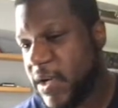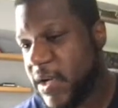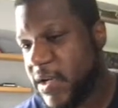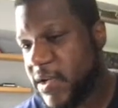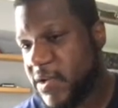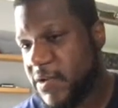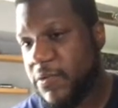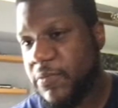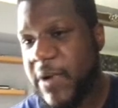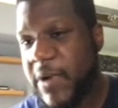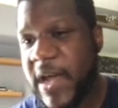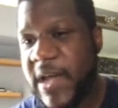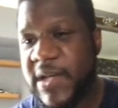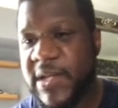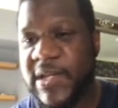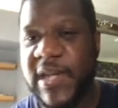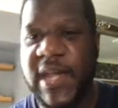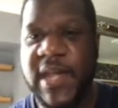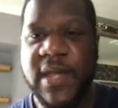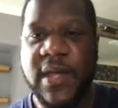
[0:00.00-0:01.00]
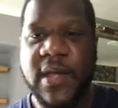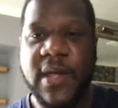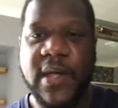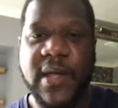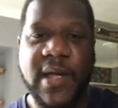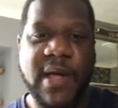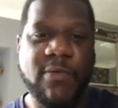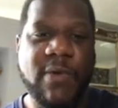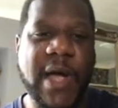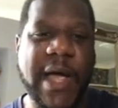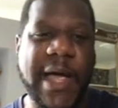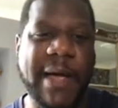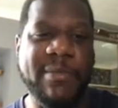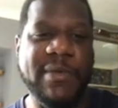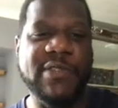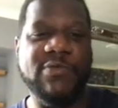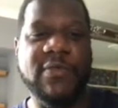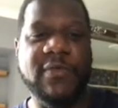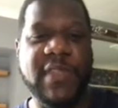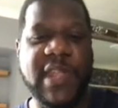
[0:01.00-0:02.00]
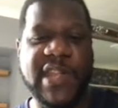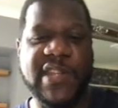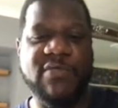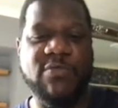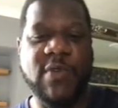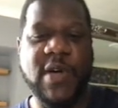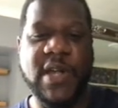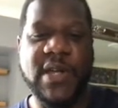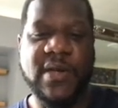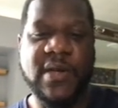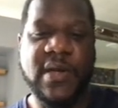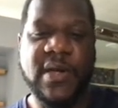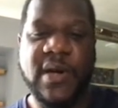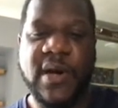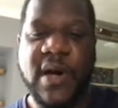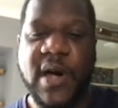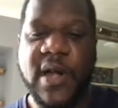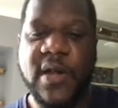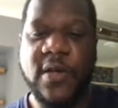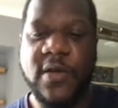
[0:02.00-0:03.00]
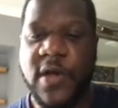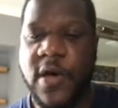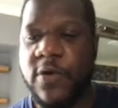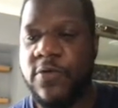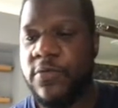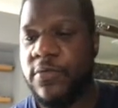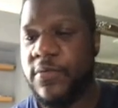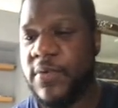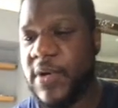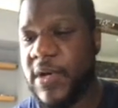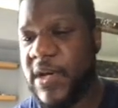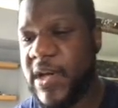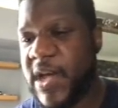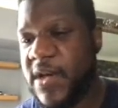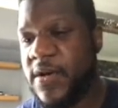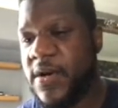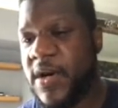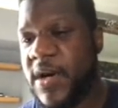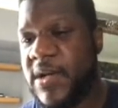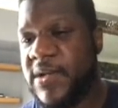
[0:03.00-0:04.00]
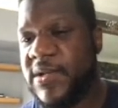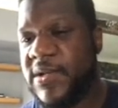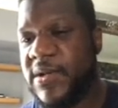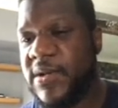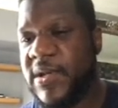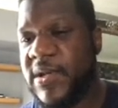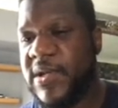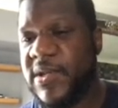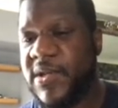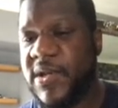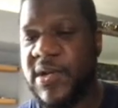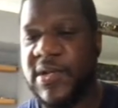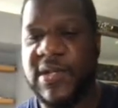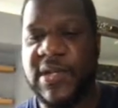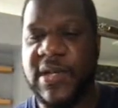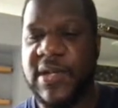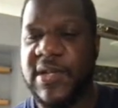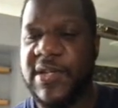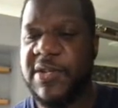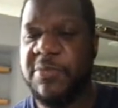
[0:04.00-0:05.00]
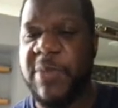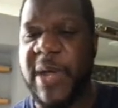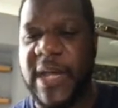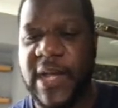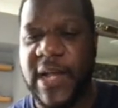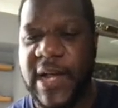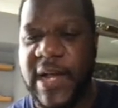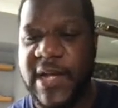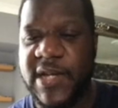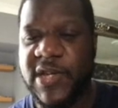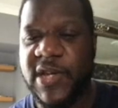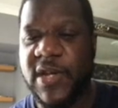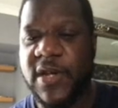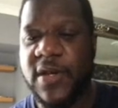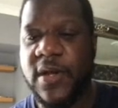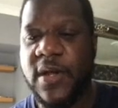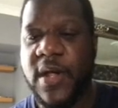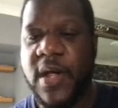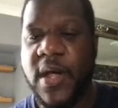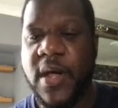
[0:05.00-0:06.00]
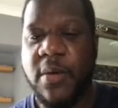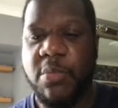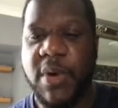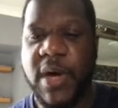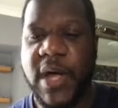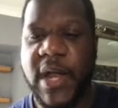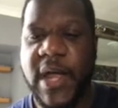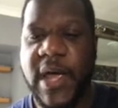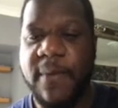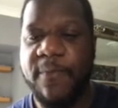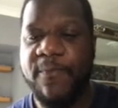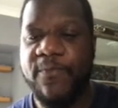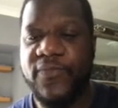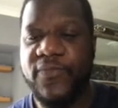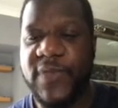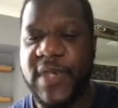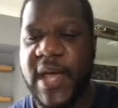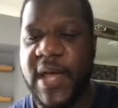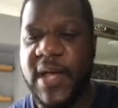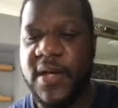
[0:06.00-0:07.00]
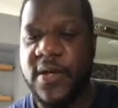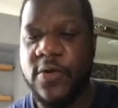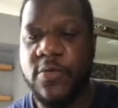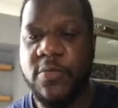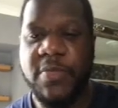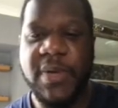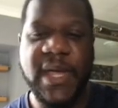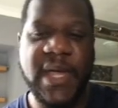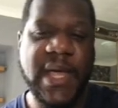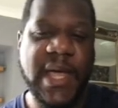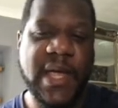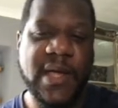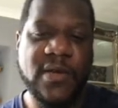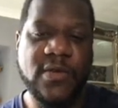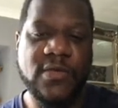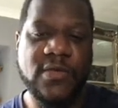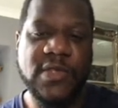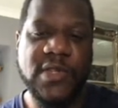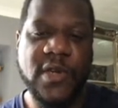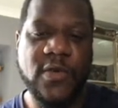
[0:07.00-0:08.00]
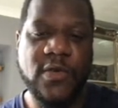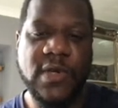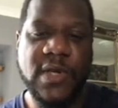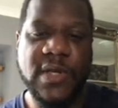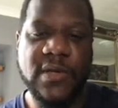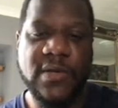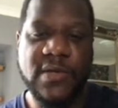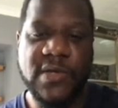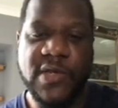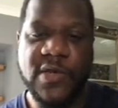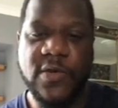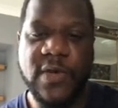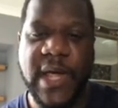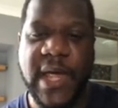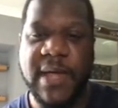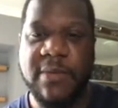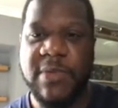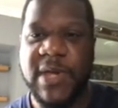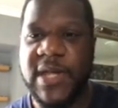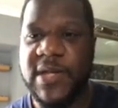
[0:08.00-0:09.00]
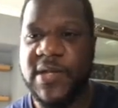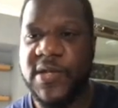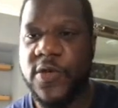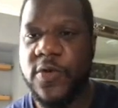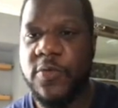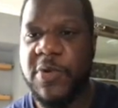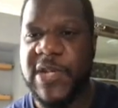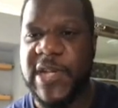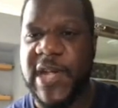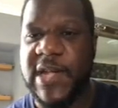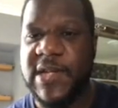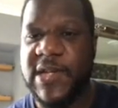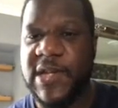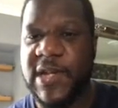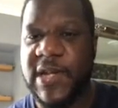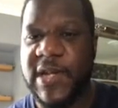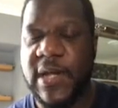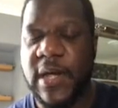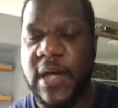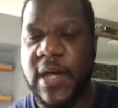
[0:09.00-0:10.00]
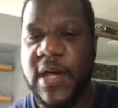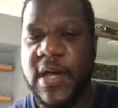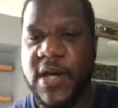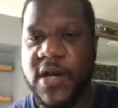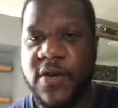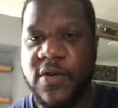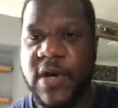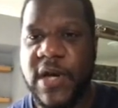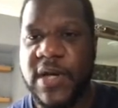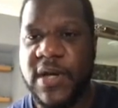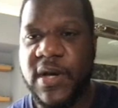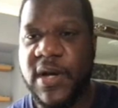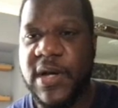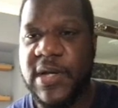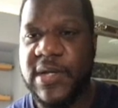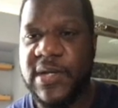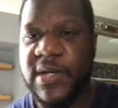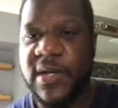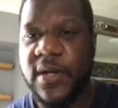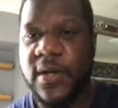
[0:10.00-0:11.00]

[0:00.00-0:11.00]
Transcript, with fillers: So we'll wait and see what happens with this one. I don't know, okay, guys, it's just speculation, but yeah, it could be a good token to ape into potentially. All right, guys,